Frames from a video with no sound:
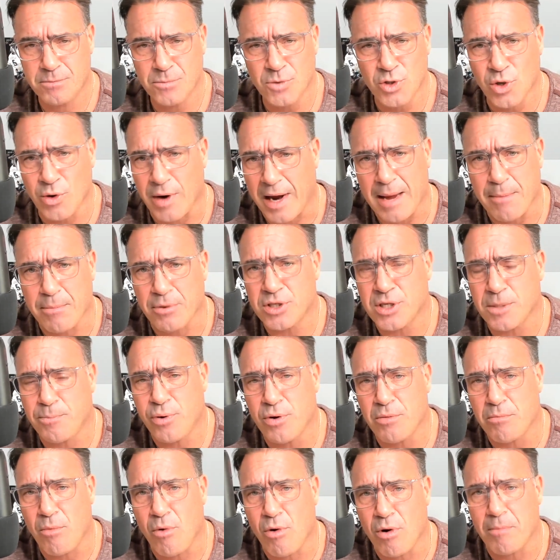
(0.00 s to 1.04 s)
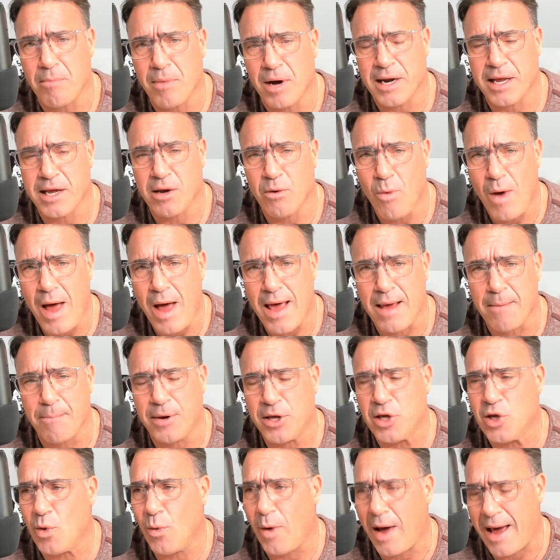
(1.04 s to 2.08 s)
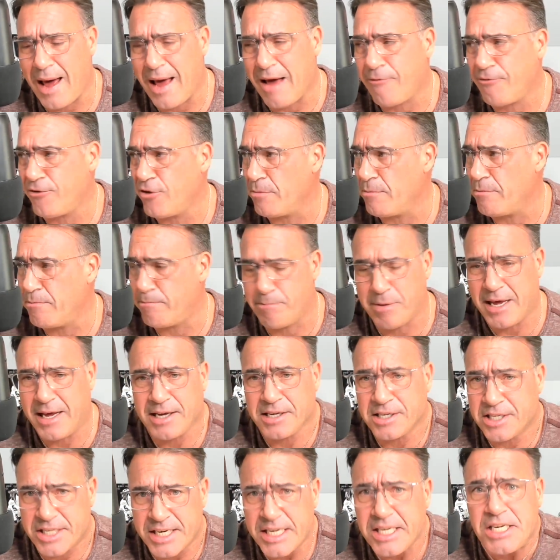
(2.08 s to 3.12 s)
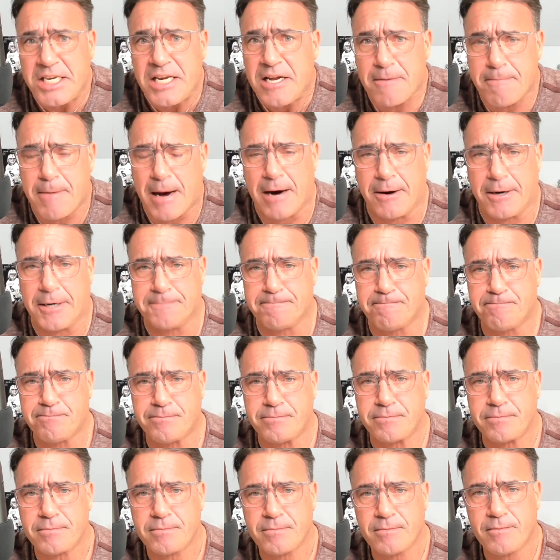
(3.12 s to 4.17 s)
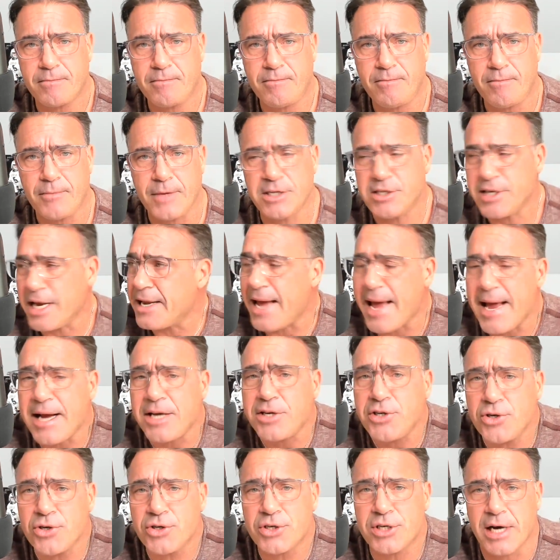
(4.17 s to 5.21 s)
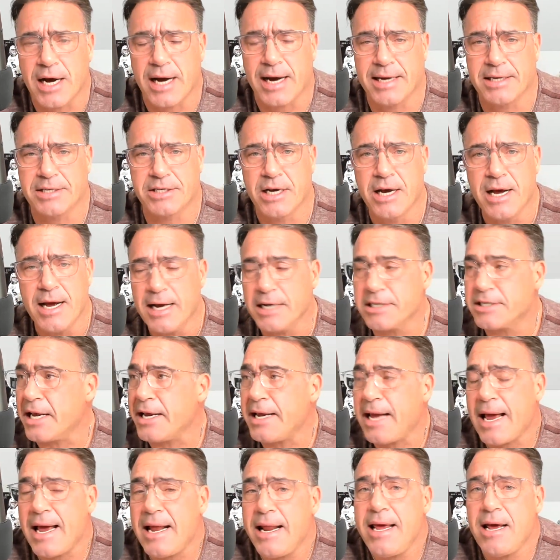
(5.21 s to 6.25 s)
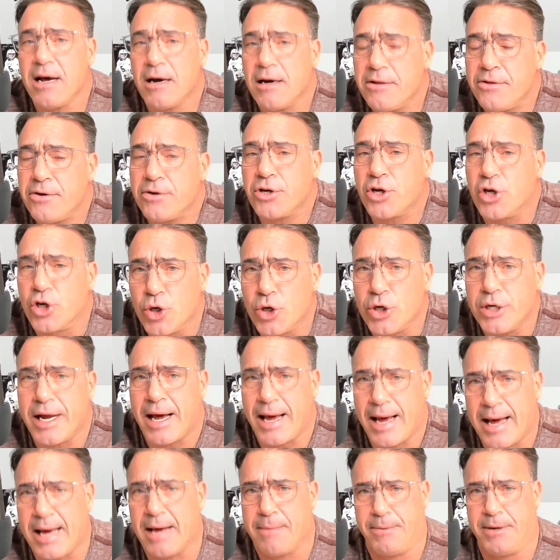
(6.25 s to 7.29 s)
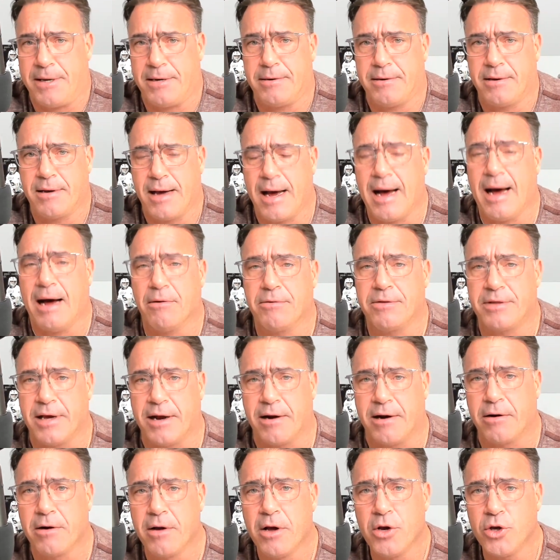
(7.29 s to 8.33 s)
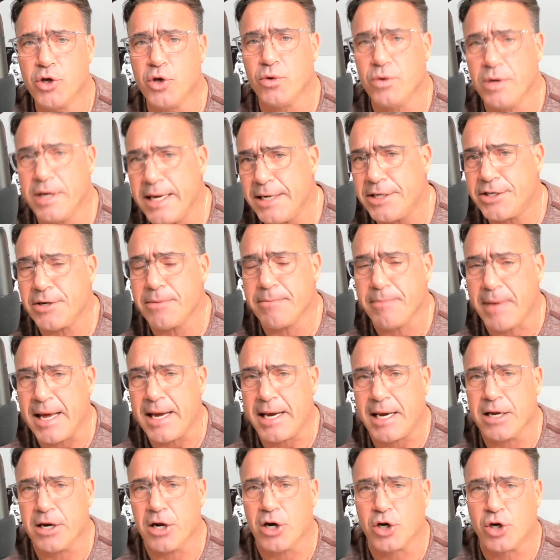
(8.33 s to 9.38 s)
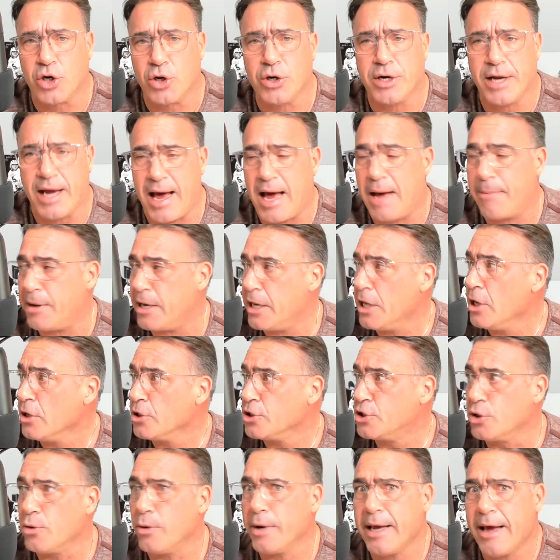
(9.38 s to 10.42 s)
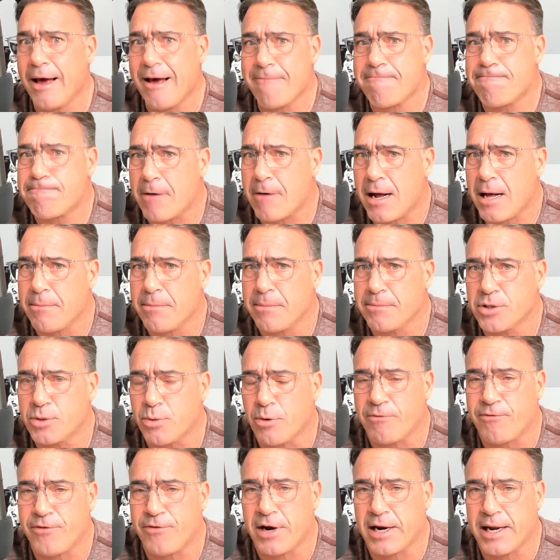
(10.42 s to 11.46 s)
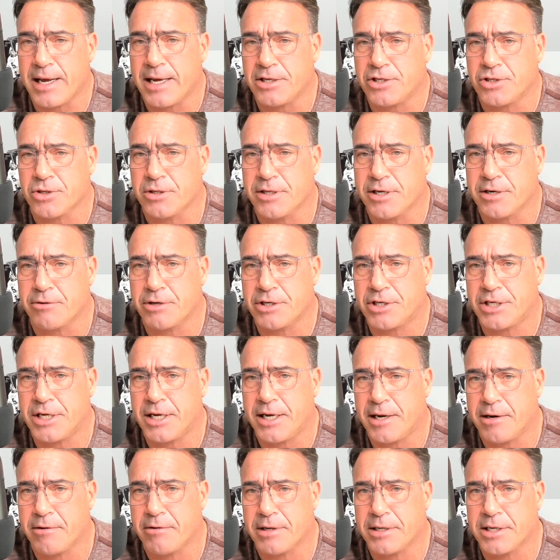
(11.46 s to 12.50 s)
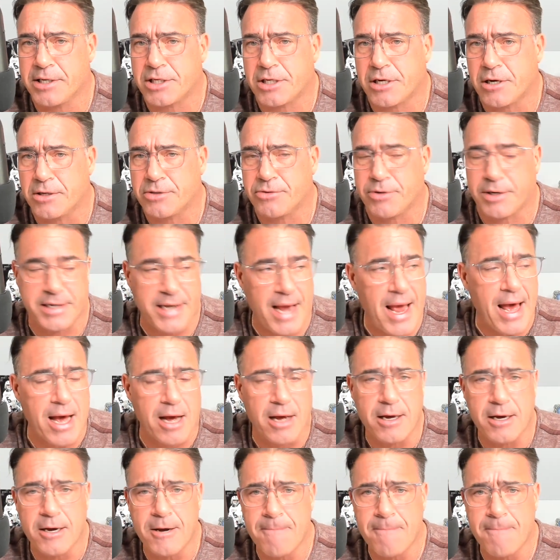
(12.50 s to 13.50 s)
You're able to put more money away, but you have to be consistent about it. It's like exercise. It's like any other good habit out there. You need to make it a good habit. Do we have problems with financial literacy here in this country? Yeah.